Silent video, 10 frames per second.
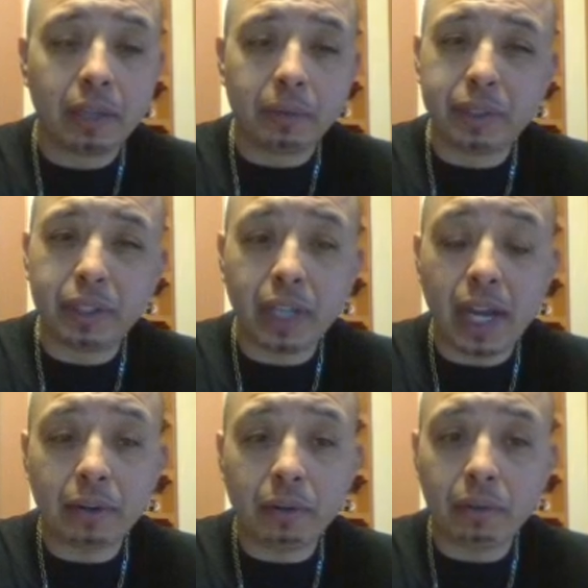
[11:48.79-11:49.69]
Once you
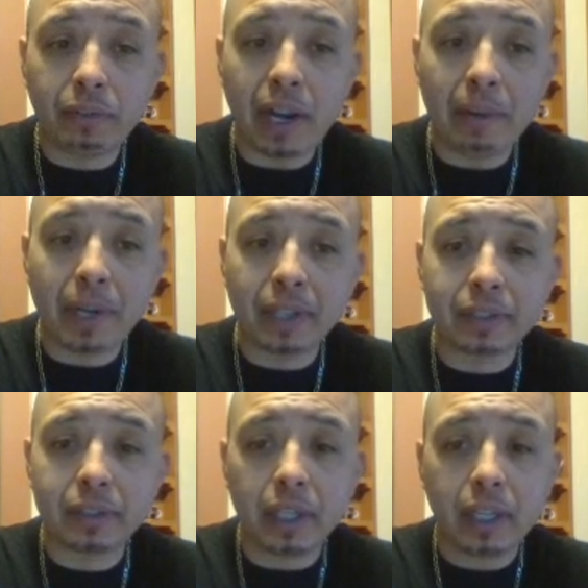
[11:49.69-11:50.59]
kind of go over 5
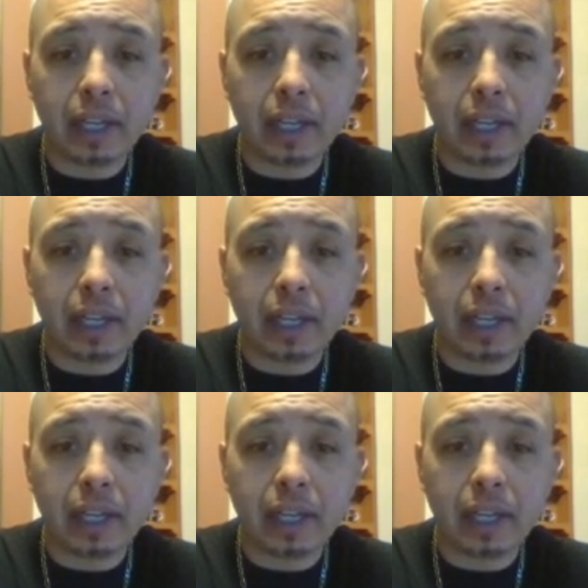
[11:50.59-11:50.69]
miles,